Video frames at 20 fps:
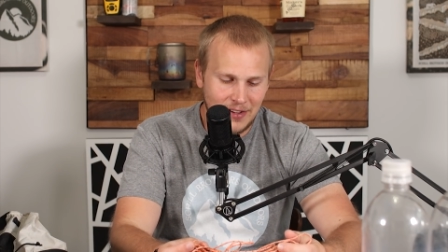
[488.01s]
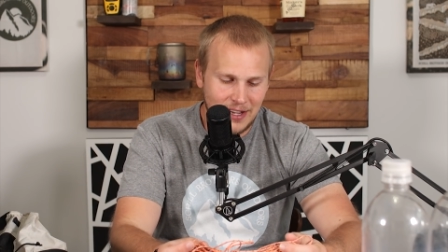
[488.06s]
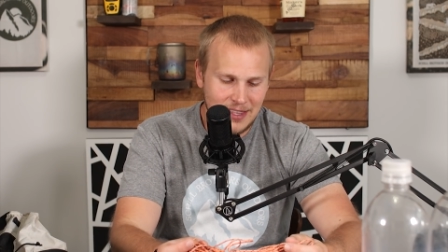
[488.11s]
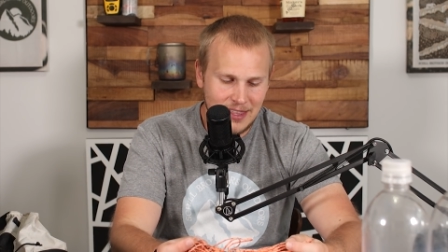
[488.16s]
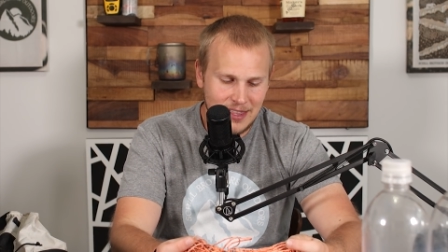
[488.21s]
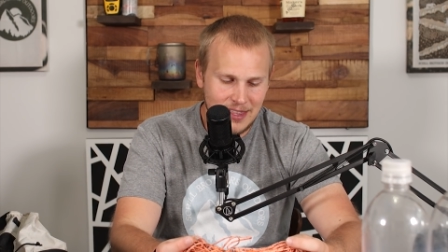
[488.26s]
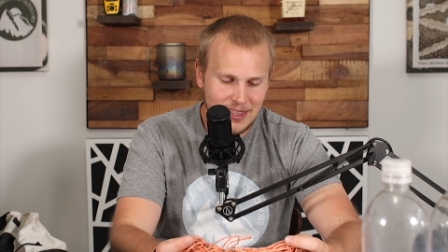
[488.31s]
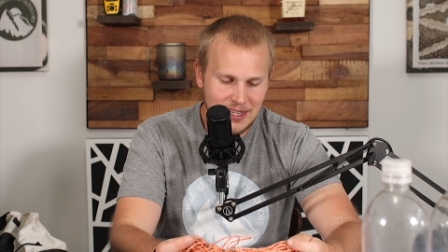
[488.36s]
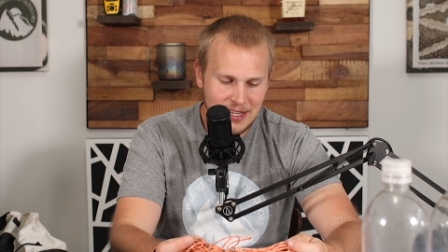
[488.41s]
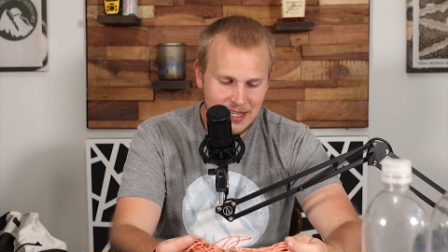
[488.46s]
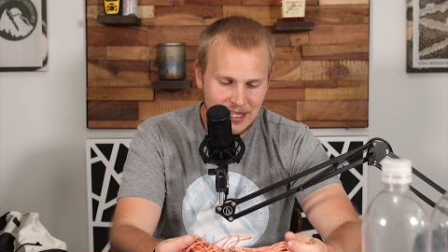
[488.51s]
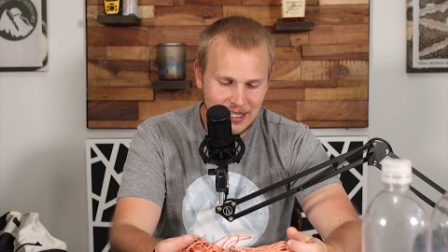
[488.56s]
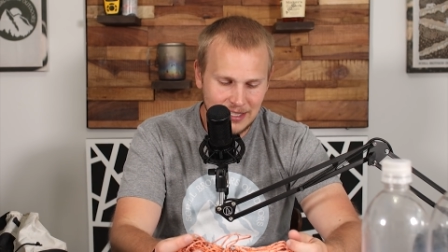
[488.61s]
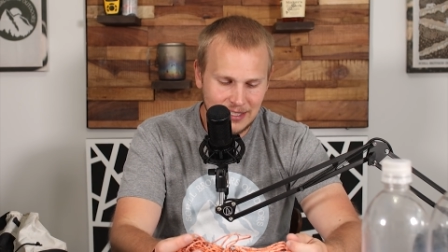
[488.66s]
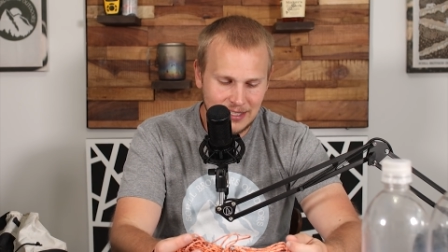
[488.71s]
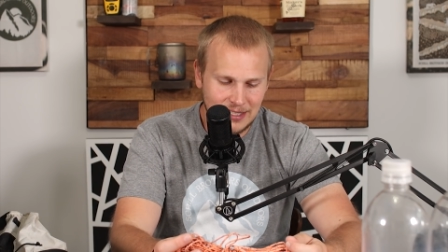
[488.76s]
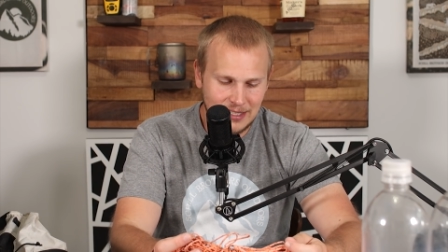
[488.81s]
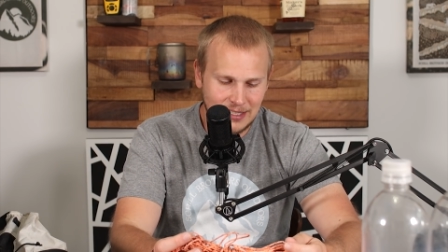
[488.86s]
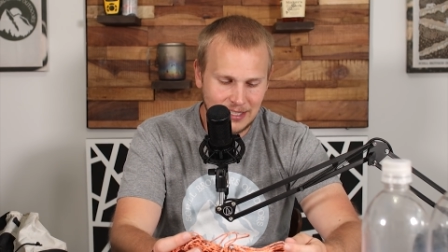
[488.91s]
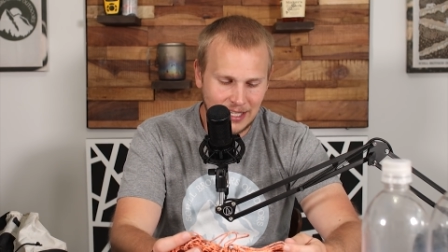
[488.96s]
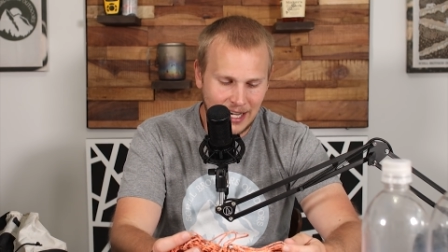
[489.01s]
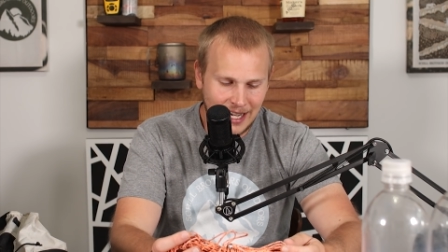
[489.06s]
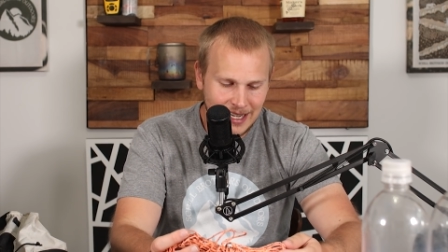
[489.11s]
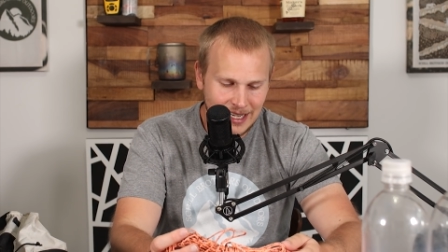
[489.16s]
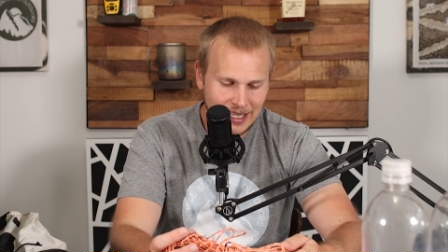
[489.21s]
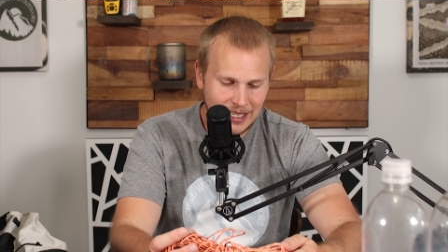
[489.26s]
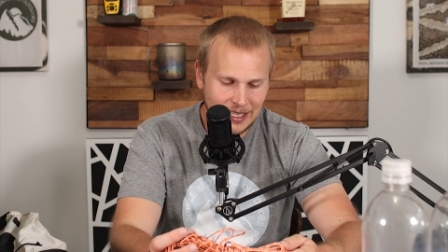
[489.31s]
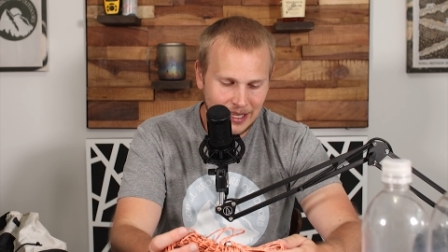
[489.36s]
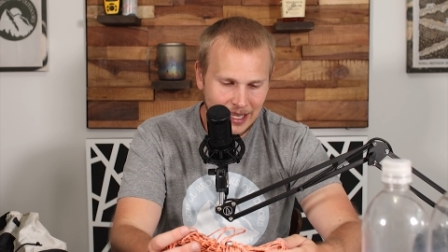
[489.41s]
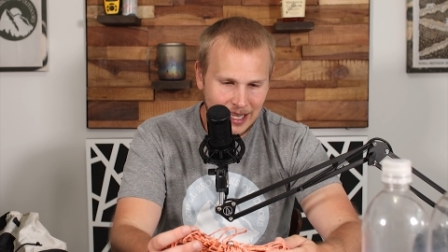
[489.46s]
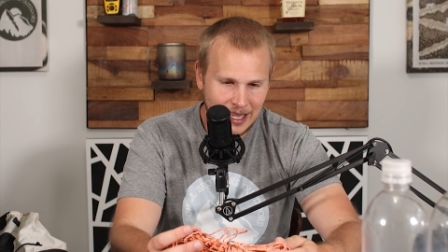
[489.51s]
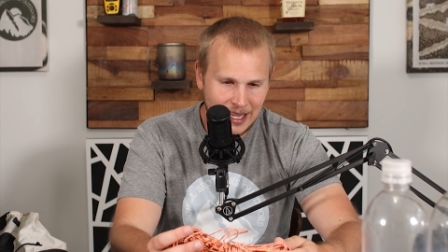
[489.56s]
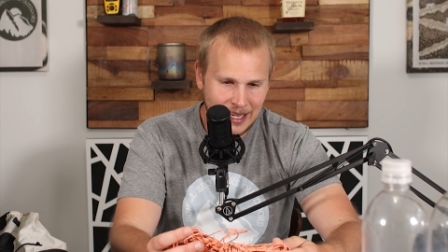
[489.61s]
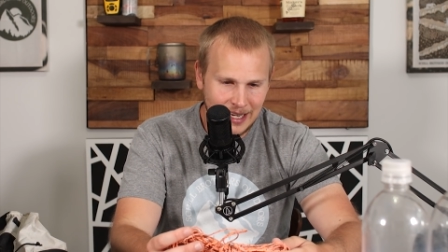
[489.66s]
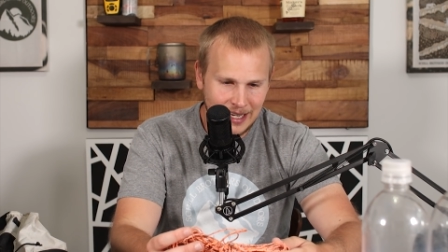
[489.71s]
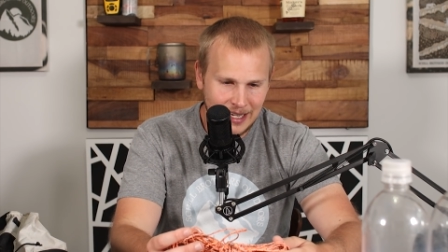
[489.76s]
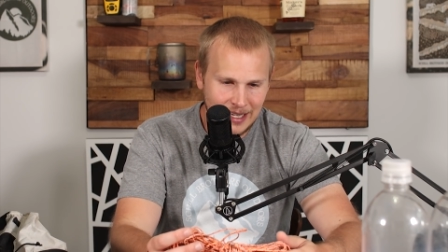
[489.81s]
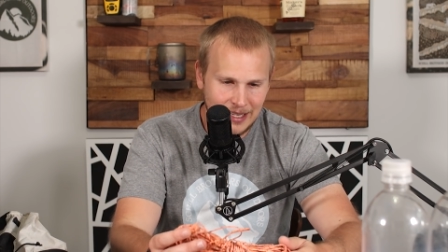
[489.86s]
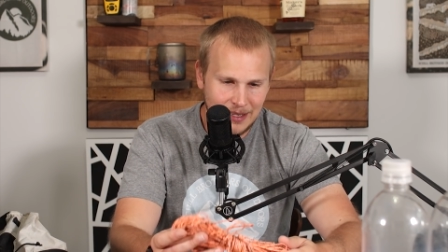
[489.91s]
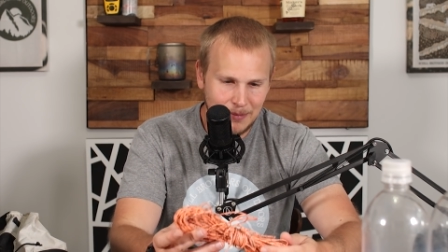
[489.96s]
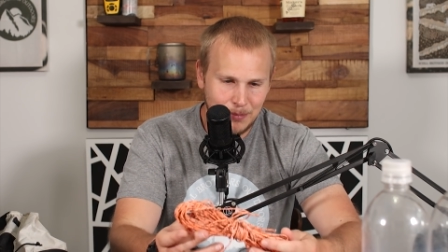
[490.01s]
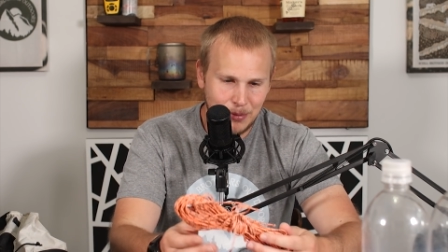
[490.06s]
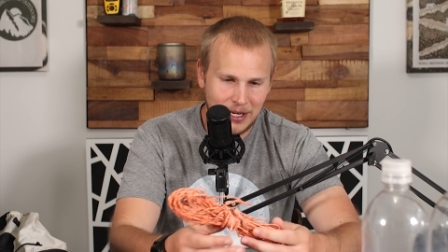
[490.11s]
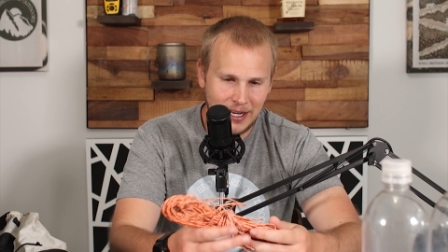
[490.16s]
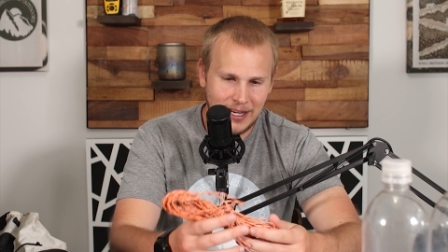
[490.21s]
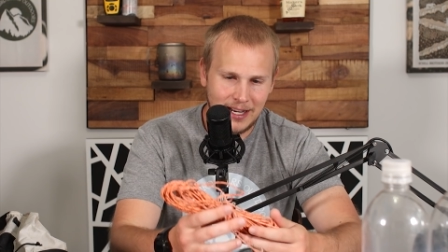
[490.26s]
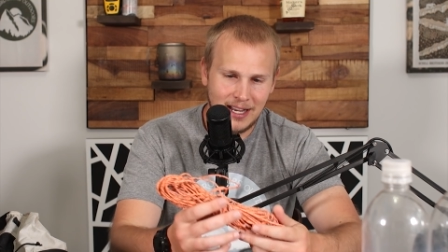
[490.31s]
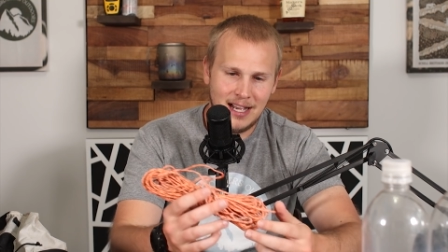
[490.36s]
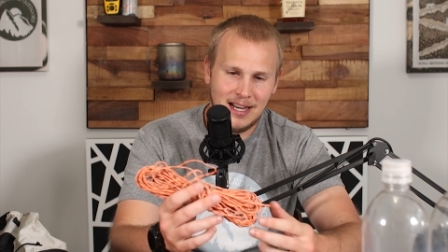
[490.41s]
I think it's Dynaglide, but